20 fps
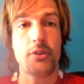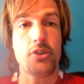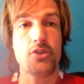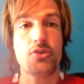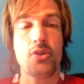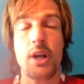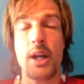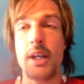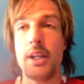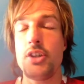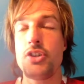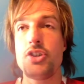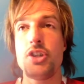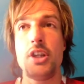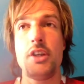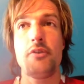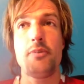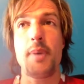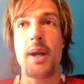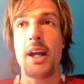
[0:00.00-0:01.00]
to try and
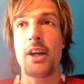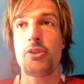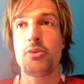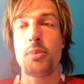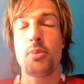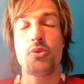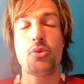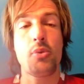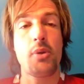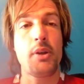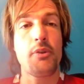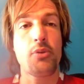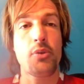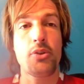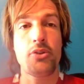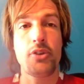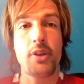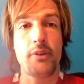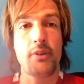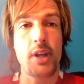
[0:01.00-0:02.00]
achieve maximum 24
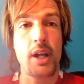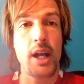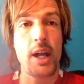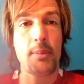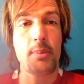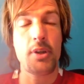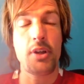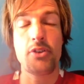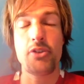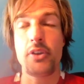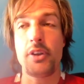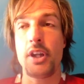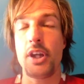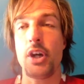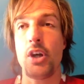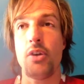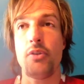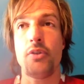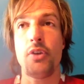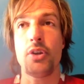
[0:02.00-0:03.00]
7 happiness, and they
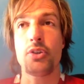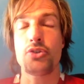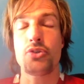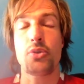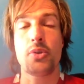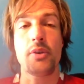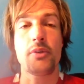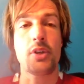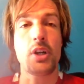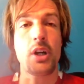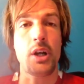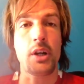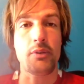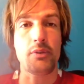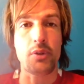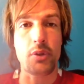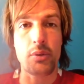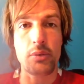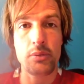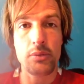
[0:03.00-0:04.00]
all fall short of God
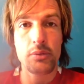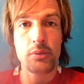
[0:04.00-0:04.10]
food.